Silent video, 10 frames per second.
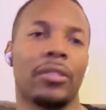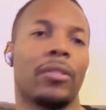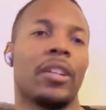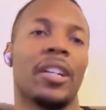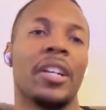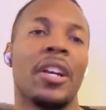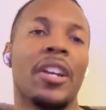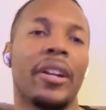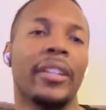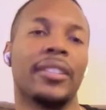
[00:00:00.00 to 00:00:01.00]
or
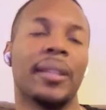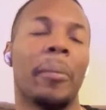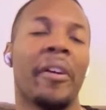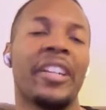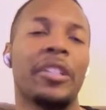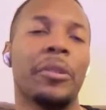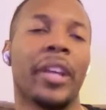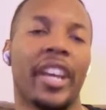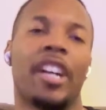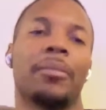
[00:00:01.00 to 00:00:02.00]
in some way that you
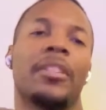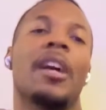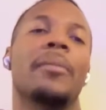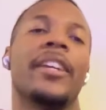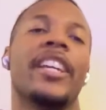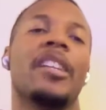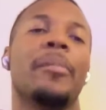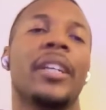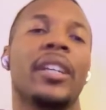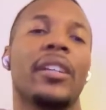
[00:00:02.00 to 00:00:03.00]
can help them, that
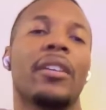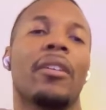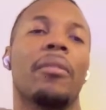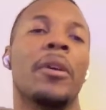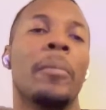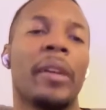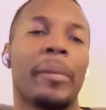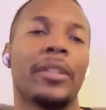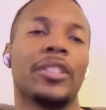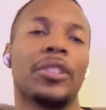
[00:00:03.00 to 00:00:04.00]
it'd be
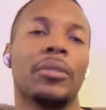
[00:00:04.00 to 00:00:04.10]
pretty much